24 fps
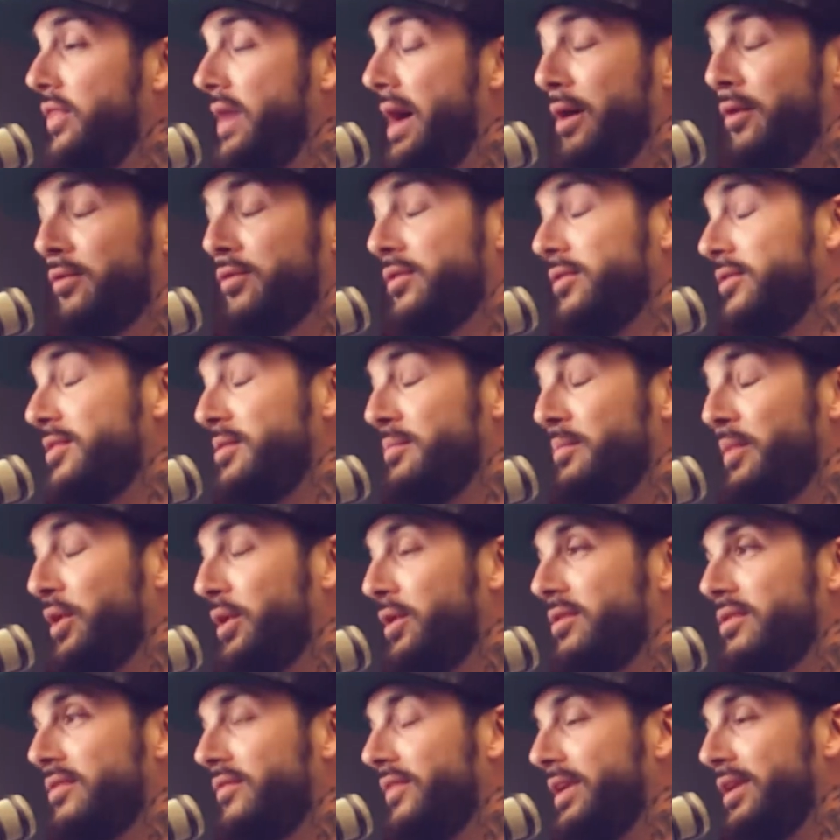thousands to
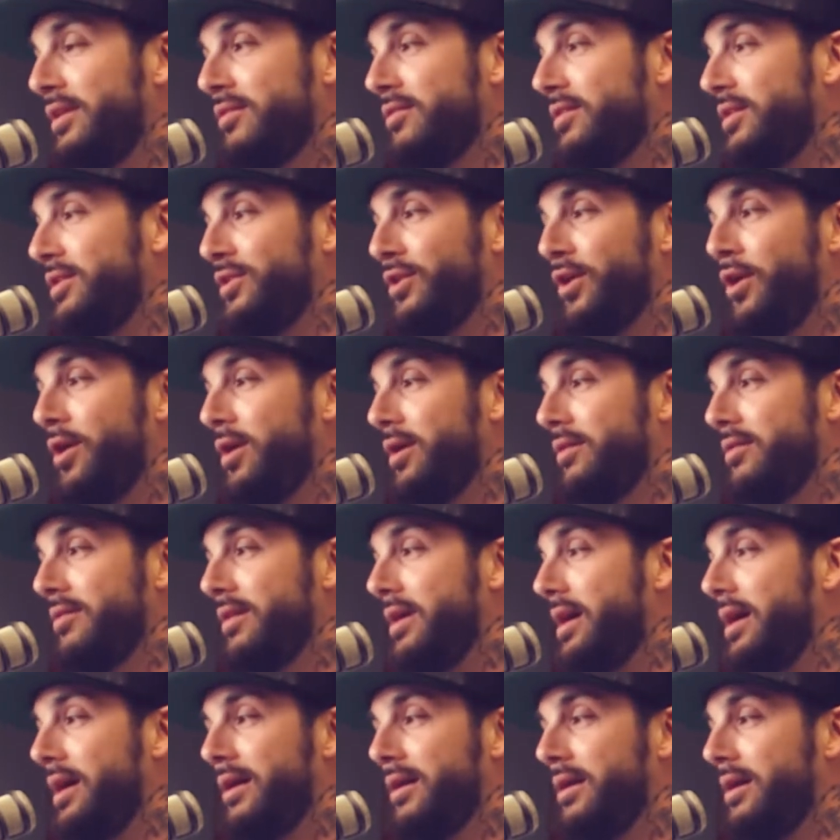millions of innocent dogs.
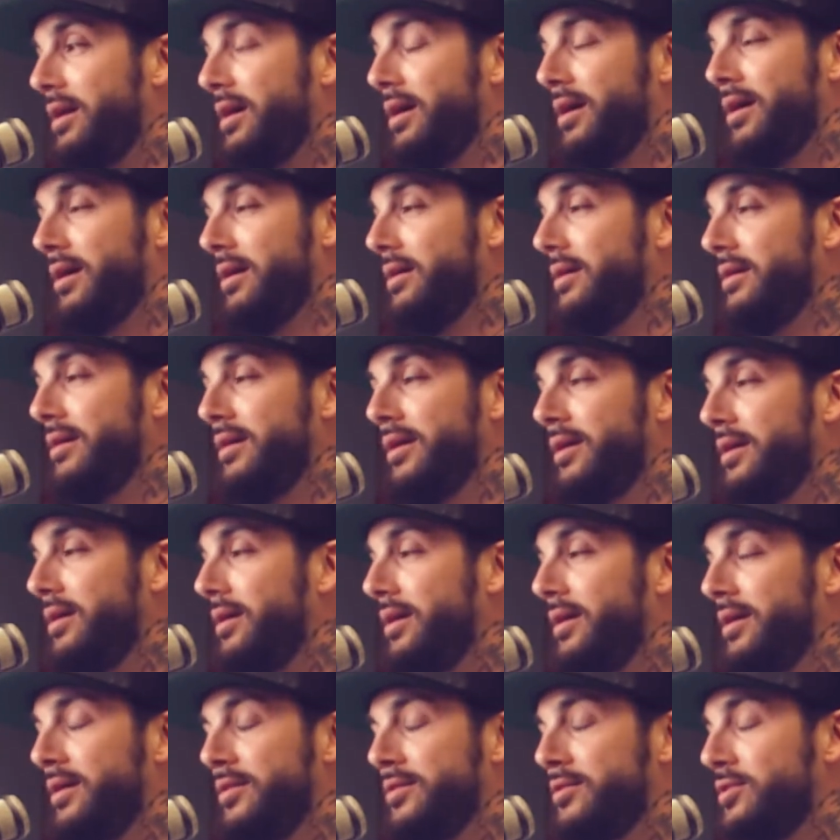That
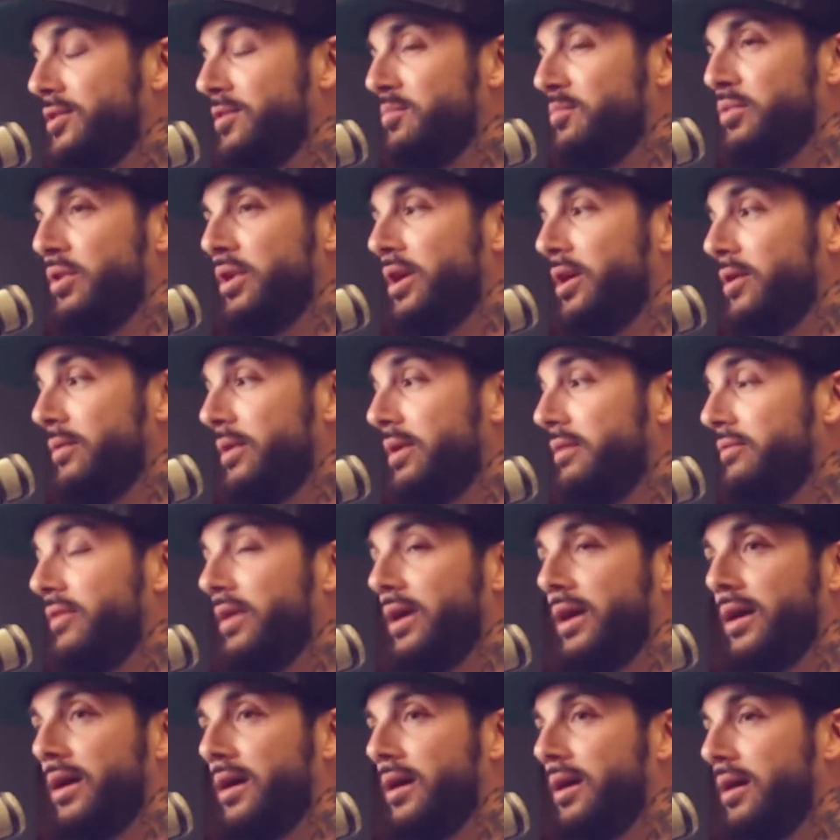it's just pretty
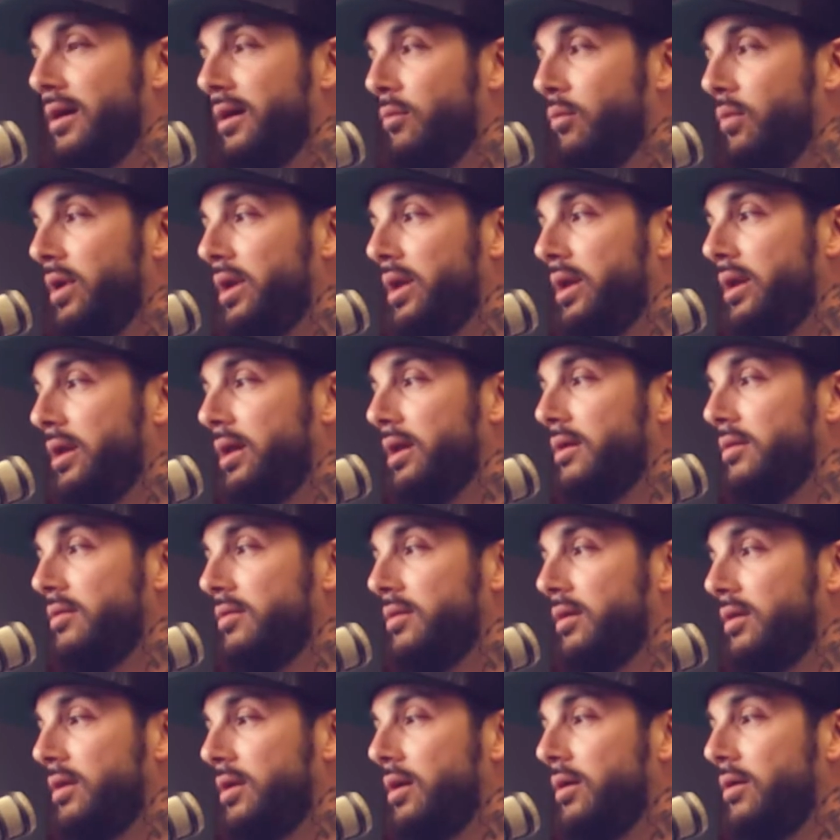horrific what it
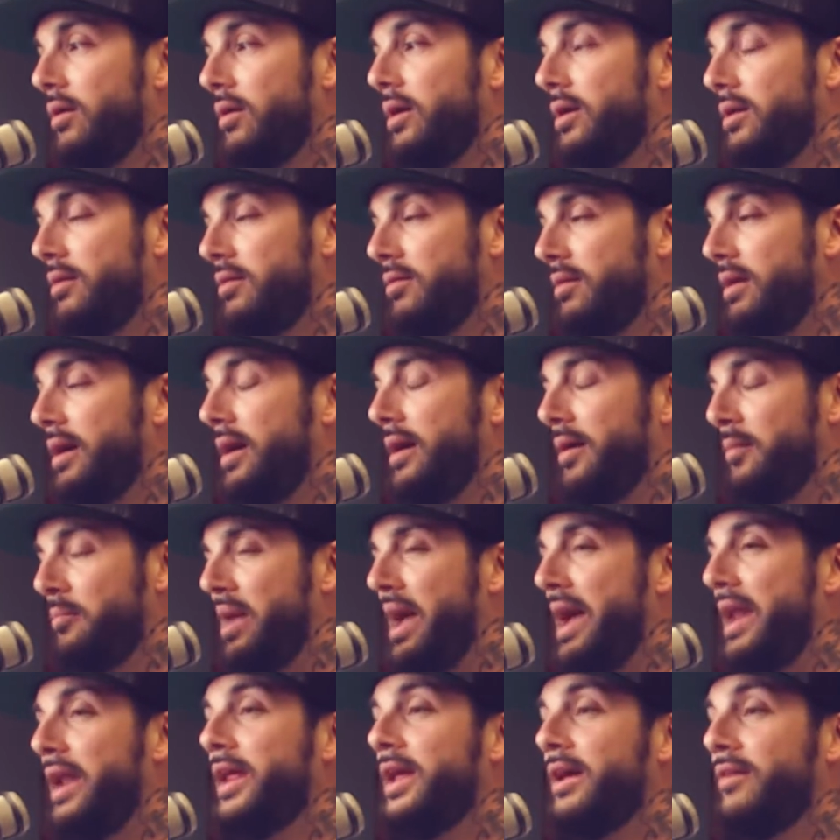is. It's
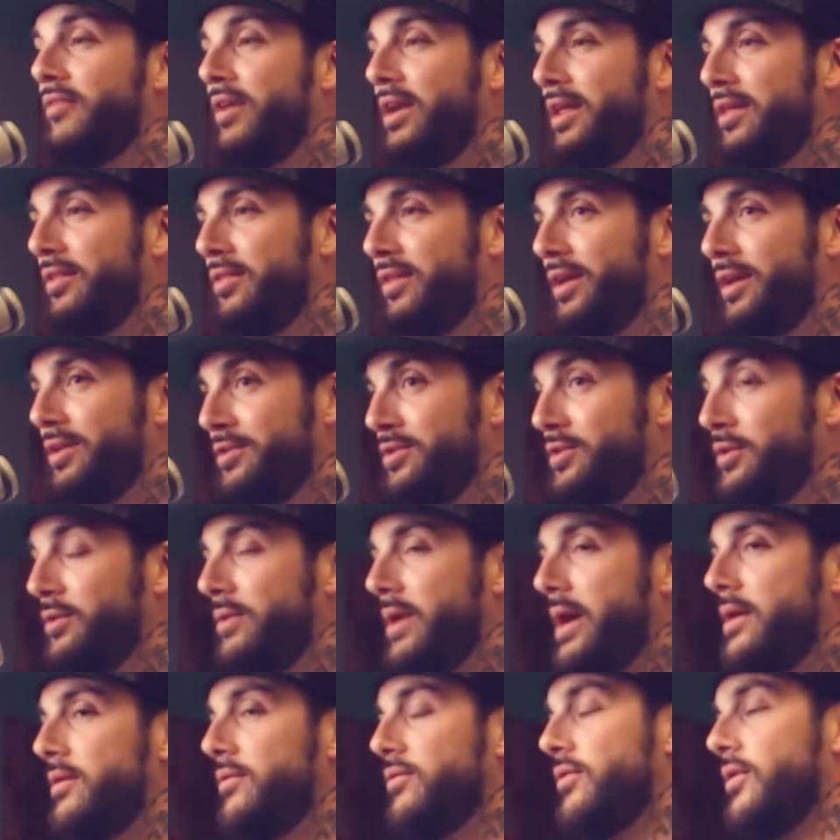banning of anything too,
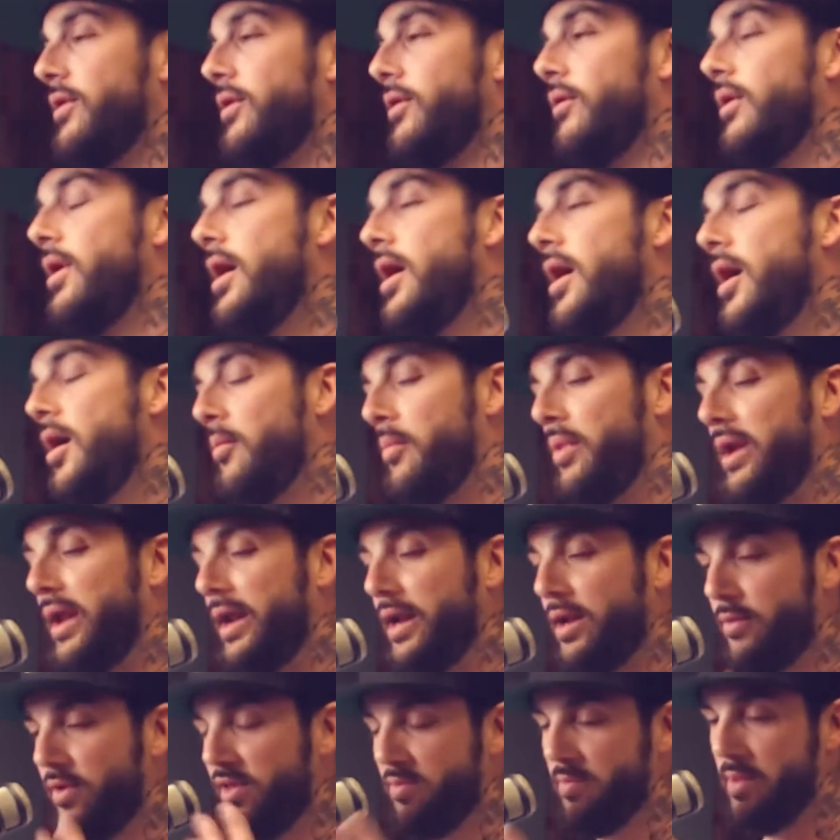right? So, but
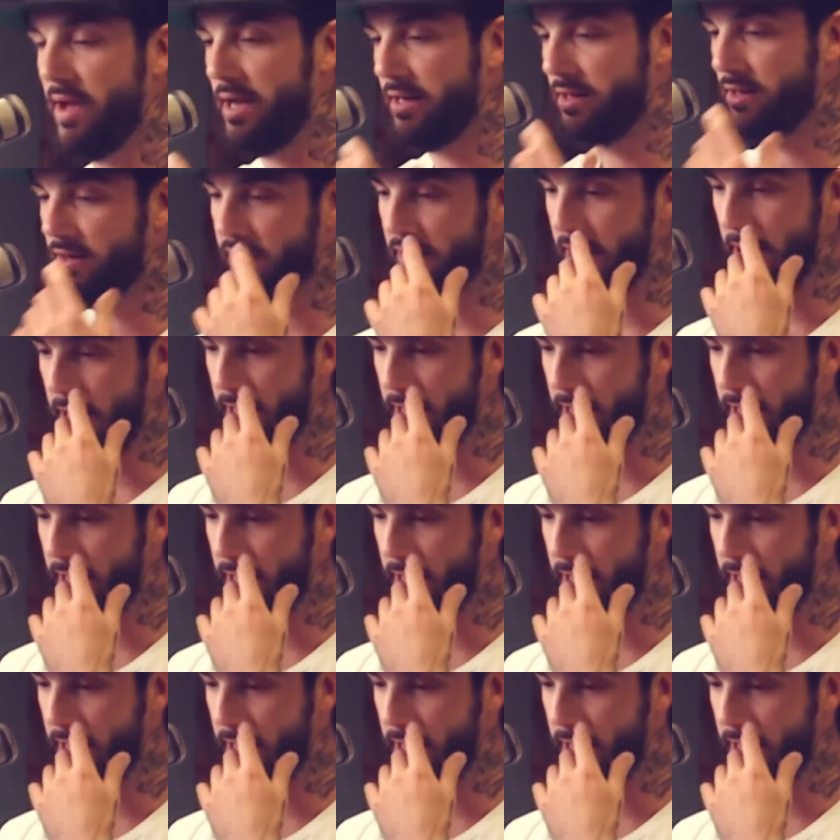anyways, back to